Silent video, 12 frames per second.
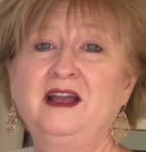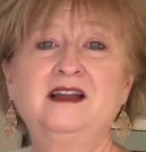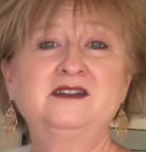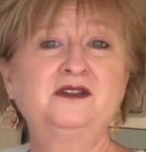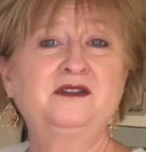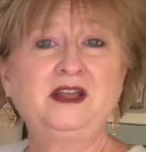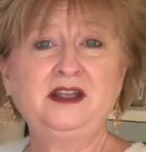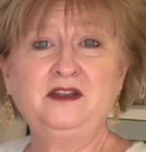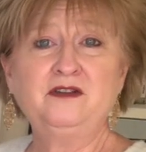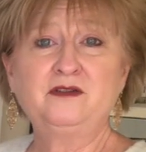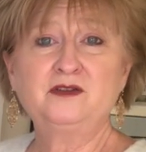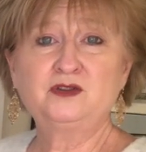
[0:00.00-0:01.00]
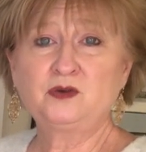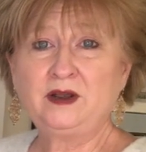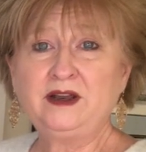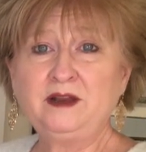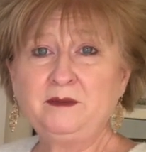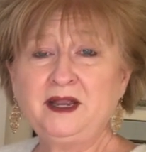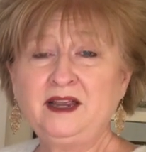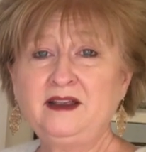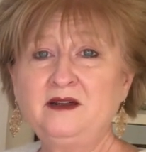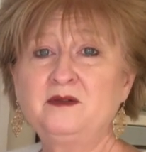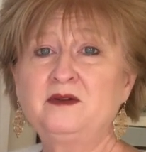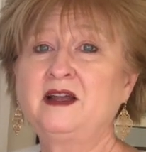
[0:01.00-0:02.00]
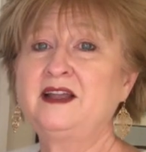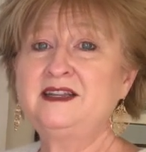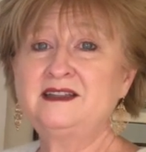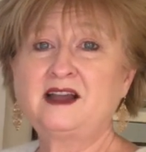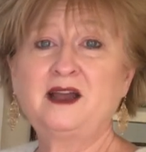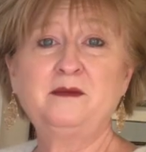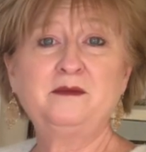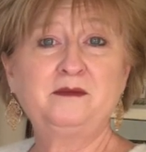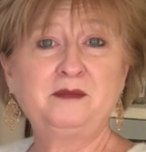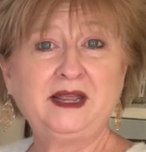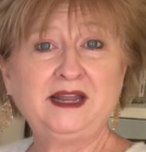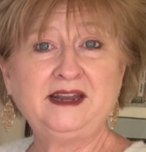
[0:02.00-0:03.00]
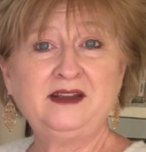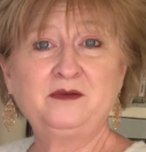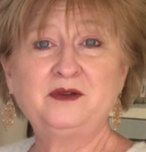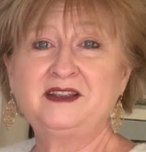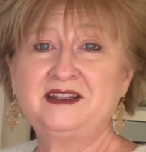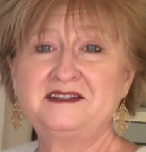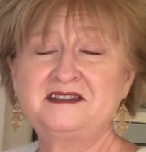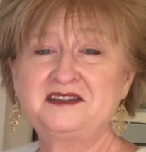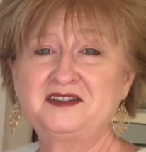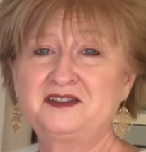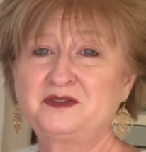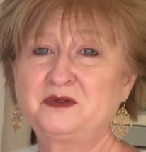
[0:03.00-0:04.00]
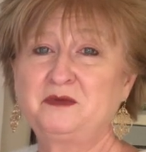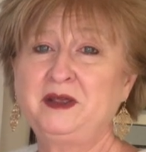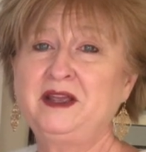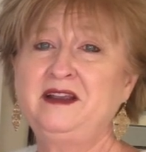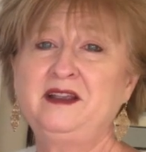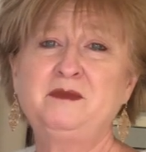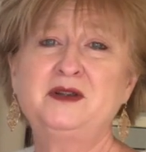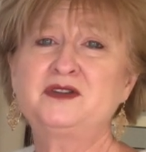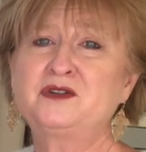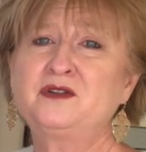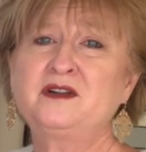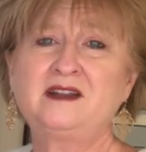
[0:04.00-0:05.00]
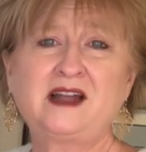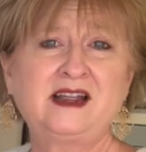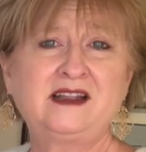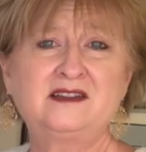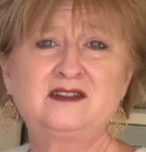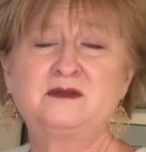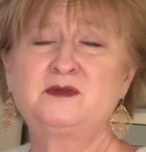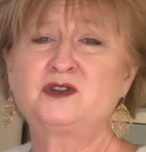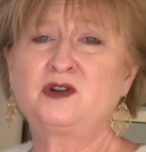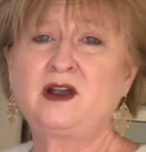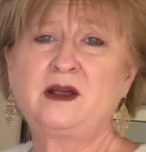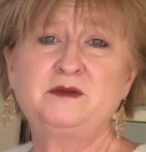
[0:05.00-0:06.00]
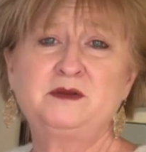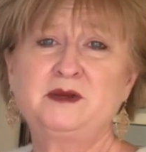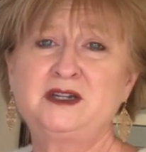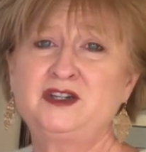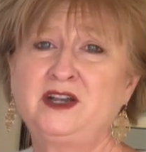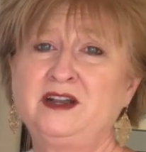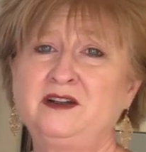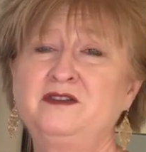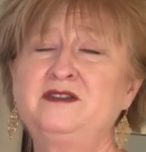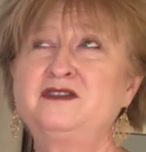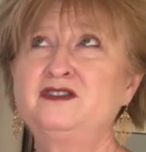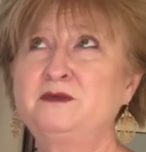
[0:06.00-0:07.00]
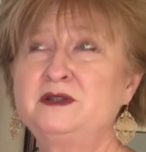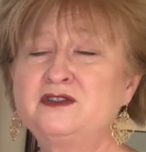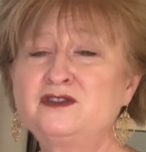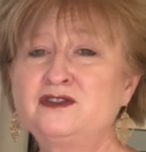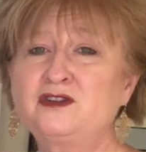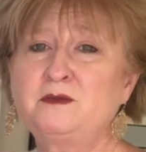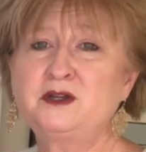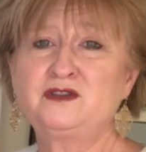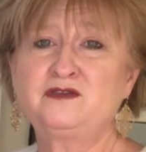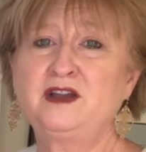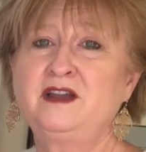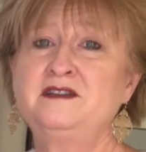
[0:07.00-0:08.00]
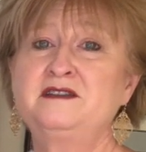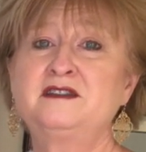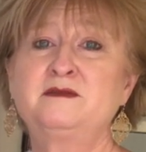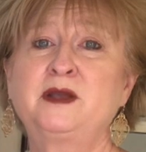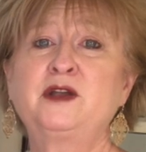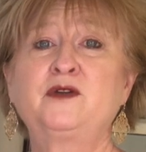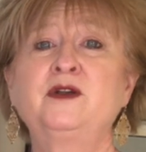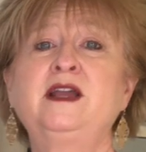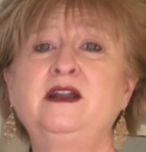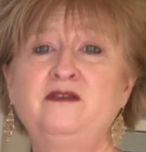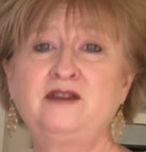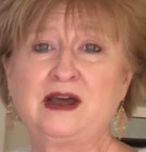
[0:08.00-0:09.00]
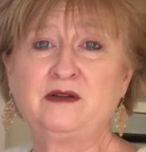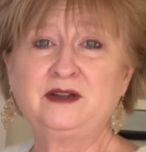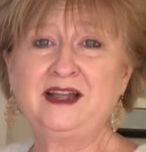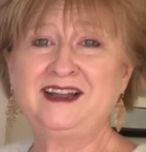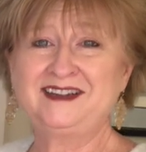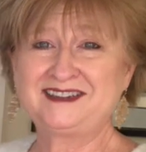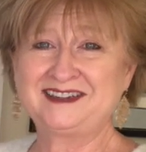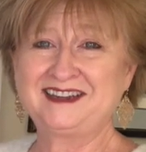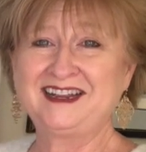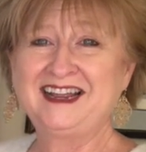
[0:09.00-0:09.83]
So thank you for joining me. I'm Penny with In Stitches with Penny. Be sure to like and subscribe to my channel. This has been so much fun. This is my creative outlet.